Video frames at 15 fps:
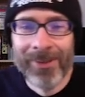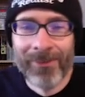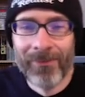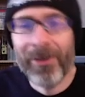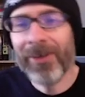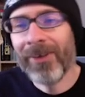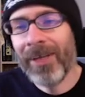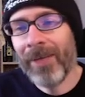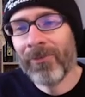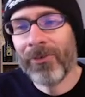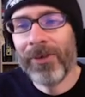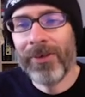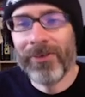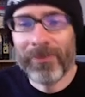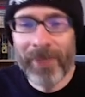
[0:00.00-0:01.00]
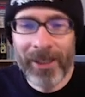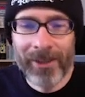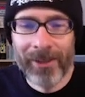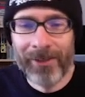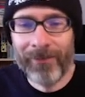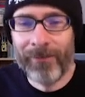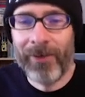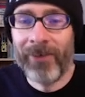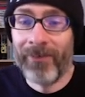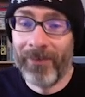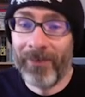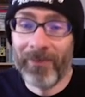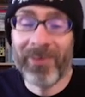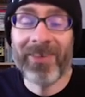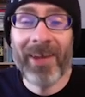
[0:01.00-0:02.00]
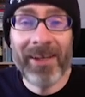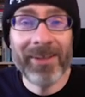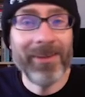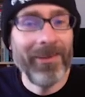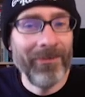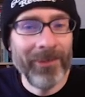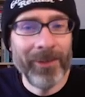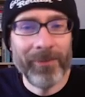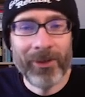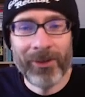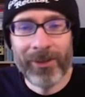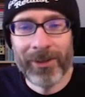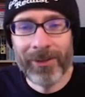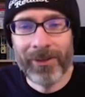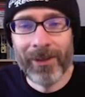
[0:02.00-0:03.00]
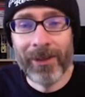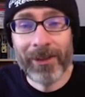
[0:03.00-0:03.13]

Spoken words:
What are chemtrails made of? From Scientific American.